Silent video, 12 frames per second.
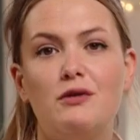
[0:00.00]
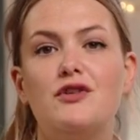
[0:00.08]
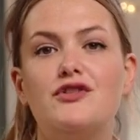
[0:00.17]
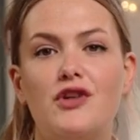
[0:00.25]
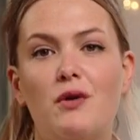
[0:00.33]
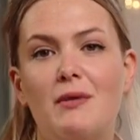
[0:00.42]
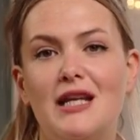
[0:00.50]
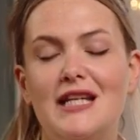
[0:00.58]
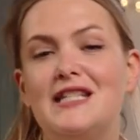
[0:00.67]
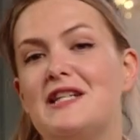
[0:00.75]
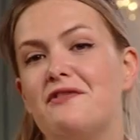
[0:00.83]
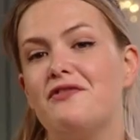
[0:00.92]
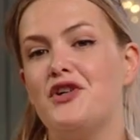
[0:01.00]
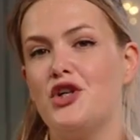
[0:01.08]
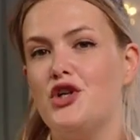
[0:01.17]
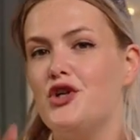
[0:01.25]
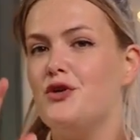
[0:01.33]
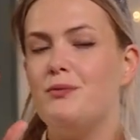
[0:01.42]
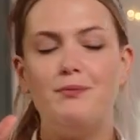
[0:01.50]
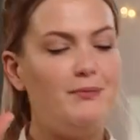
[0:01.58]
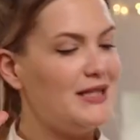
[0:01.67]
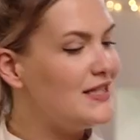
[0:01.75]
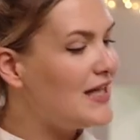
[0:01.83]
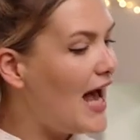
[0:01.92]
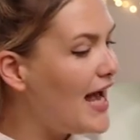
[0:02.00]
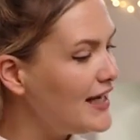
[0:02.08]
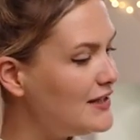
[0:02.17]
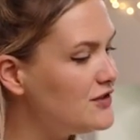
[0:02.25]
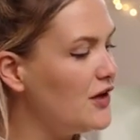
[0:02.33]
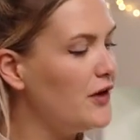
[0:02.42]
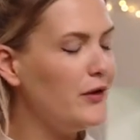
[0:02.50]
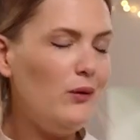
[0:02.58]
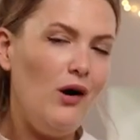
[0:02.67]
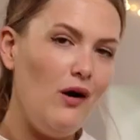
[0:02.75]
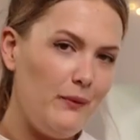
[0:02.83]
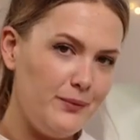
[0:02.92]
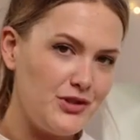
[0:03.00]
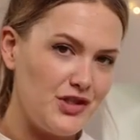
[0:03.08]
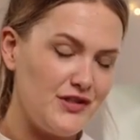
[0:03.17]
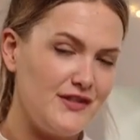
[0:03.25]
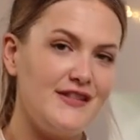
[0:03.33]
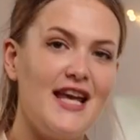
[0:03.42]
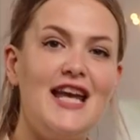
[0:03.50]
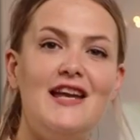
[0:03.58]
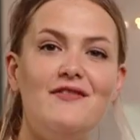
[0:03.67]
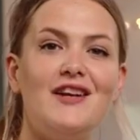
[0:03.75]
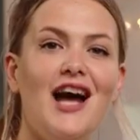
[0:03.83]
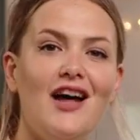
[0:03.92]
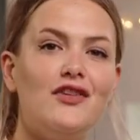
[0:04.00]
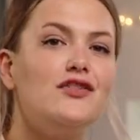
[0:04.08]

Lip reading: are so many different potato options, even at the